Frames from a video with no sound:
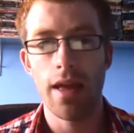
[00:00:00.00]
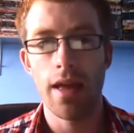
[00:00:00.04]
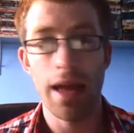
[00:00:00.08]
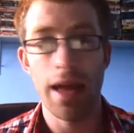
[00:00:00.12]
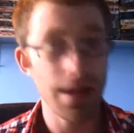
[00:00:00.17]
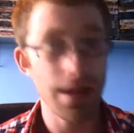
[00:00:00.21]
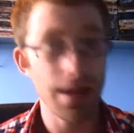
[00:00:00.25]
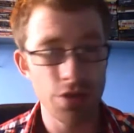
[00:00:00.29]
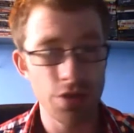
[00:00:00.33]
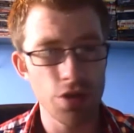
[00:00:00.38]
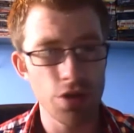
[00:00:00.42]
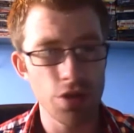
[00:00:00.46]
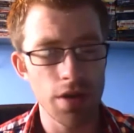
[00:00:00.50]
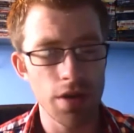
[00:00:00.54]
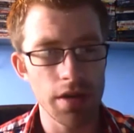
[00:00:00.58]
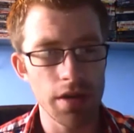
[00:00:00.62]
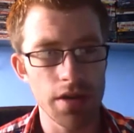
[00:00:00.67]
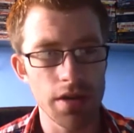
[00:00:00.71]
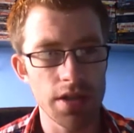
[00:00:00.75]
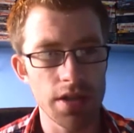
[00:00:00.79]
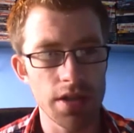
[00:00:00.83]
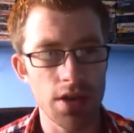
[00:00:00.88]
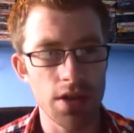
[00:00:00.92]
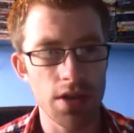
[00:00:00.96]
and you don't need
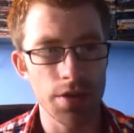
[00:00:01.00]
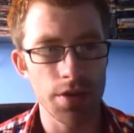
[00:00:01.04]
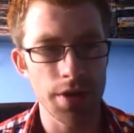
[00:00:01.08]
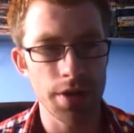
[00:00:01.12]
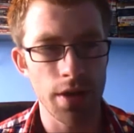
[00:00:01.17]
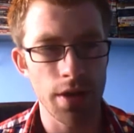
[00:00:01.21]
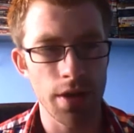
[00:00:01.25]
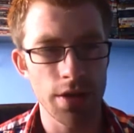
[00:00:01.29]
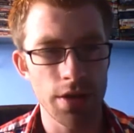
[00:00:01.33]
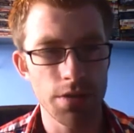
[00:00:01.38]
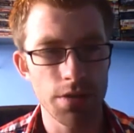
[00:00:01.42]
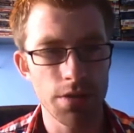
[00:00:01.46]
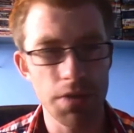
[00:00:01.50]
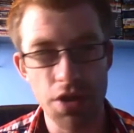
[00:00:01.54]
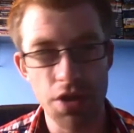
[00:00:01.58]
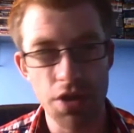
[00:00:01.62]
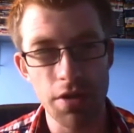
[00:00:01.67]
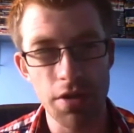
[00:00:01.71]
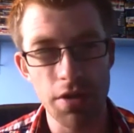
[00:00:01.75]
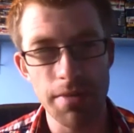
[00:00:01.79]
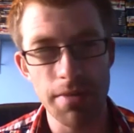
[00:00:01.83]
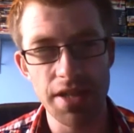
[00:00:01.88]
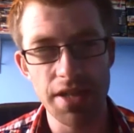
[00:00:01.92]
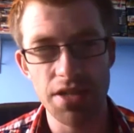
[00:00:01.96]
to discard the cards, which
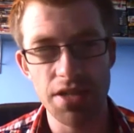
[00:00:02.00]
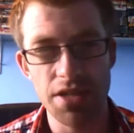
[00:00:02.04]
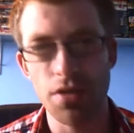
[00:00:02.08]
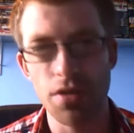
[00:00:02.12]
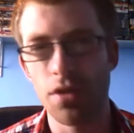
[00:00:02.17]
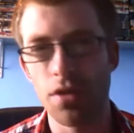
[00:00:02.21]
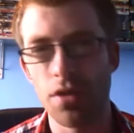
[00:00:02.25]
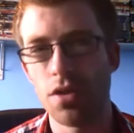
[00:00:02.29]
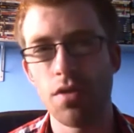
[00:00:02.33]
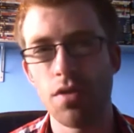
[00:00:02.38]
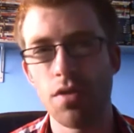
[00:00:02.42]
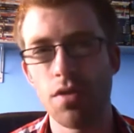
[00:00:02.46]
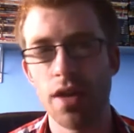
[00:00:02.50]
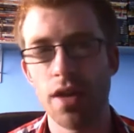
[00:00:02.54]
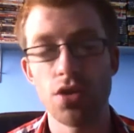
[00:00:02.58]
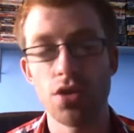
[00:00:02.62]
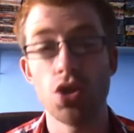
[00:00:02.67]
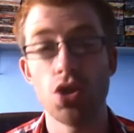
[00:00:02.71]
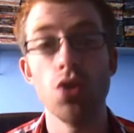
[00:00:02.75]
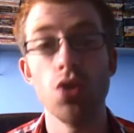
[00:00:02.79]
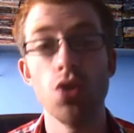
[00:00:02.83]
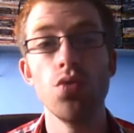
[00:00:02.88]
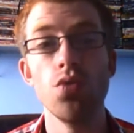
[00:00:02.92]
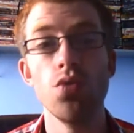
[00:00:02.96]
only means you've got to do that
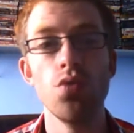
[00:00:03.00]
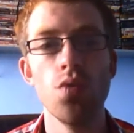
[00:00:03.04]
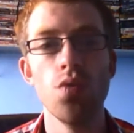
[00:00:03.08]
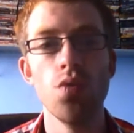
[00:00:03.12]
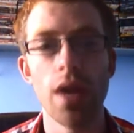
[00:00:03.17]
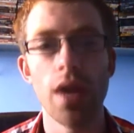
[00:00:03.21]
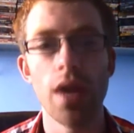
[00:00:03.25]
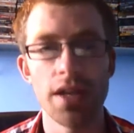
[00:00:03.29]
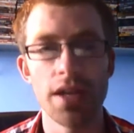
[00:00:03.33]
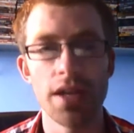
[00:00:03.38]
two